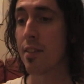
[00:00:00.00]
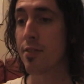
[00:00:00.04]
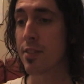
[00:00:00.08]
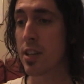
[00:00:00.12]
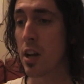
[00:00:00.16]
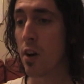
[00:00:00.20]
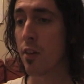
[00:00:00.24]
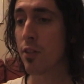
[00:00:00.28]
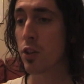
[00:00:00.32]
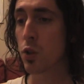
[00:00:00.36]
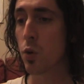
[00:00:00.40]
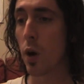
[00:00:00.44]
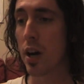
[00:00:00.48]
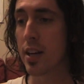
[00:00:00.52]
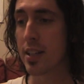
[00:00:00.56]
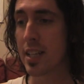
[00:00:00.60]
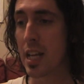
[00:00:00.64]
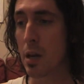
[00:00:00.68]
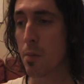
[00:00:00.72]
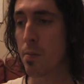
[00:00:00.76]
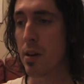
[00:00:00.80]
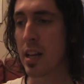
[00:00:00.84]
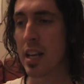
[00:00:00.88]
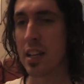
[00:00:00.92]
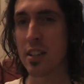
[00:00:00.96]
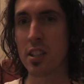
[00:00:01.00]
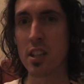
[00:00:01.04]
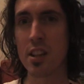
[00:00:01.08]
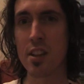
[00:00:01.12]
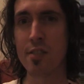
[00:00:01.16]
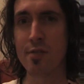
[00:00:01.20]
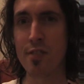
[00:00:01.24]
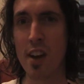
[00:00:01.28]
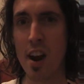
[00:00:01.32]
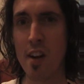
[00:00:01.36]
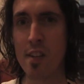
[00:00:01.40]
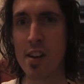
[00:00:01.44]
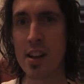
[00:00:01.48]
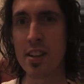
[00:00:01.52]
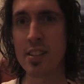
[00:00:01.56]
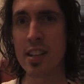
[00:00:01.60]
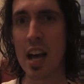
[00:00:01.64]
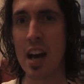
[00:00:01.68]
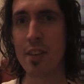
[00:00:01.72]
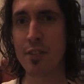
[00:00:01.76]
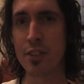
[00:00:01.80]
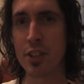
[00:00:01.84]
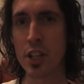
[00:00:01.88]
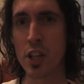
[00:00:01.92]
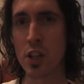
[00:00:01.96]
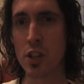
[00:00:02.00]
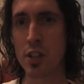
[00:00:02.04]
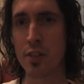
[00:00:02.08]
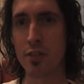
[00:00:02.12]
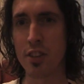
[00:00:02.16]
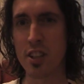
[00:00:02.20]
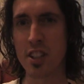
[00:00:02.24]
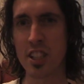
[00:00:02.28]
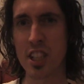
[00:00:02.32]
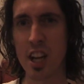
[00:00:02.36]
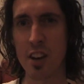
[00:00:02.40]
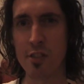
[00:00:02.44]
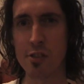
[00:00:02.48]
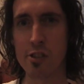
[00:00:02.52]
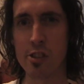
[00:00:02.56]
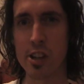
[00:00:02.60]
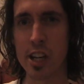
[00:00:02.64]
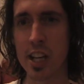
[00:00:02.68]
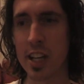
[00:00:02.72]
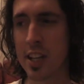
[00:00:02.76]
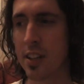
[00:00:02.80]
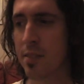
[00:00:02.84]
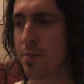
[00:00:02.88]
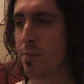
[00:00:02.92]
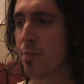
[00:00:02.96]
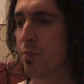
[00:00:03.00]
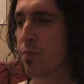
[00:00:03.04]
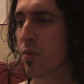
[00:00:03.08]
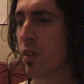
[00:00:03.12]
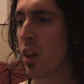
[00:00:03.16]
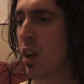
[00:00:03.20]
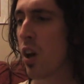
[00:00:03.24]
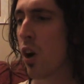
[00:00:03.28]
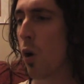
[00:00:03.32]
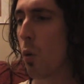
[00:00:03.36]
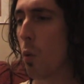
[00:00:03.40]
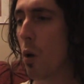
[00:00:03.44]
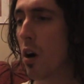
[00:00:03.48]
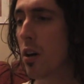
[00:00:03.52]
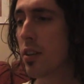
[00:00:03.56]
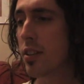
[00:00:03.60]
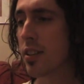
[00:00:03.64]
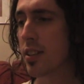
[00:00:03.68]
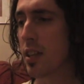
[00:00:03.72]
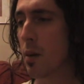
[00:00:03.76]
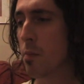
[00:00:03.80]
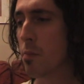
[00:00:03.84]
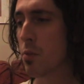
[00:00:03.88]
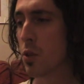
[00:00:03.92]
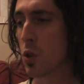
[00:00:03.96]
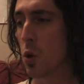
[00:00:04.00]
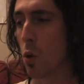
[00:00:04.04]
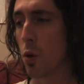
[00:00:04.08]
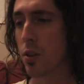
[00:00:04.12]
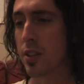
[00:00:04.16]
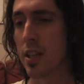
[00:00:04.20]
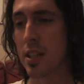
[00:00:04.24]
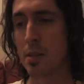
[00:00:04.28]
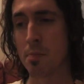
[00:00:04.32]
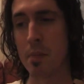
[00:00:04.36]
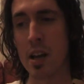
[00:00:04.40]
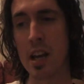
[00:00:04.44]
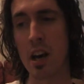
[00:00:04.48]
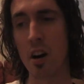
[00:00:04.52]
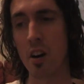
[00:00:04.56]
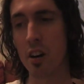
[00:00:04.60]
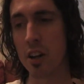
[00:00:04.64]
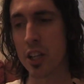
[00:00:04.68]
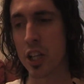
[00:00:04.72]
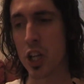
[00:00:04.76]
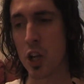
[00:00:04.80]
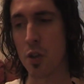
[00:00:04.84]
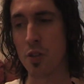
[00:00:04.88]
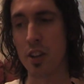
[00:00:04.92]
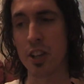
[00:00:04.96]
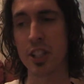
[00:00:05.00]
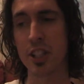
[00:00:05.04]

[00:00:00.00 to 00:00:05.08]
have delved quite deeply into the various avenues of discovery. While some sources may argue